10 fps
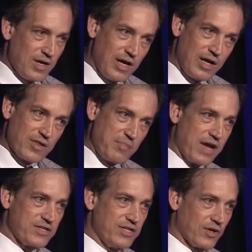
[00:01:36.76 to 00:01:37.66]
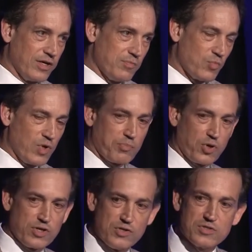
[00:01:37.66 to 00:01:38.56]
uh, the bacterium will
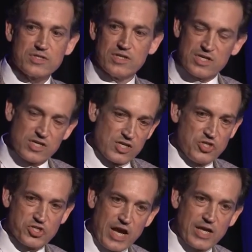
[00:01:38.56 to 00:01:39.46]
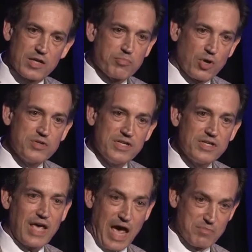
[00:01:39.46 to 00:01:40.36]
produce giant
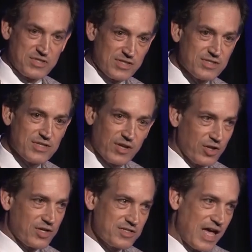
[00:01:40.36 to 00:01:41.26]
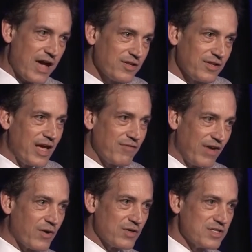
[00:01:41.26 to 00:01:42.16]
protein capsids that look exactly like
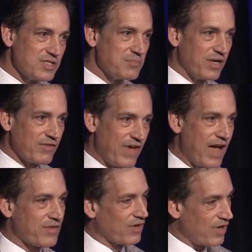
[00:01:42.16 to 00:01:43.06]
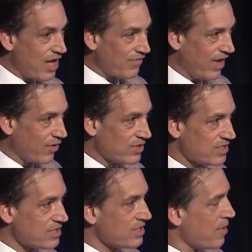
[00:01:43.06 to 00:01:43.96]
viruses, but in fact, they're not
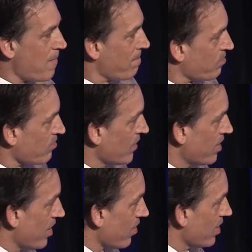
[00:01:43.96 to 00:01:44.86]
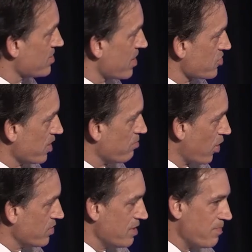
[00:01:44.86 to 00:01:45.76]
viruses. They're essentially
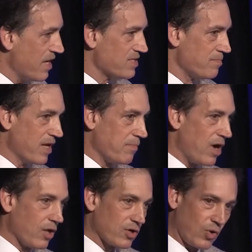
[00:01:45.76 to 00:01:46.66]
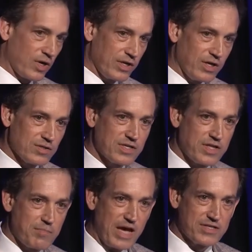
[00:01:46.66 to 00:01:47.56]
protein based metabolic organelles
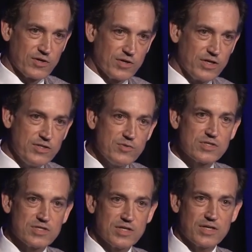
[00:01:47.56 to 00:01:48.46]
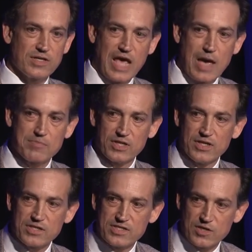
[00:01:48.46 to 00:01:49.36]
that the bacteria use to
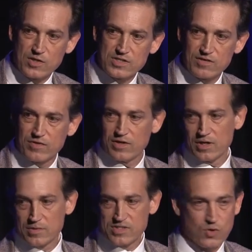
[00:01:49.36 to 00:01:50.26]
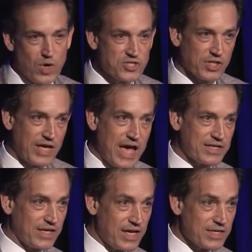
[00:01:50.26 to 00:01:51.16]
encapsulate a series of uh, sequentially
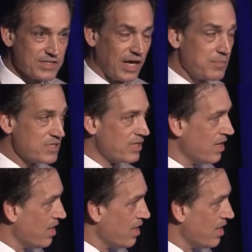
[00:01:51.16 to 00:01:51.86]
acting enzymes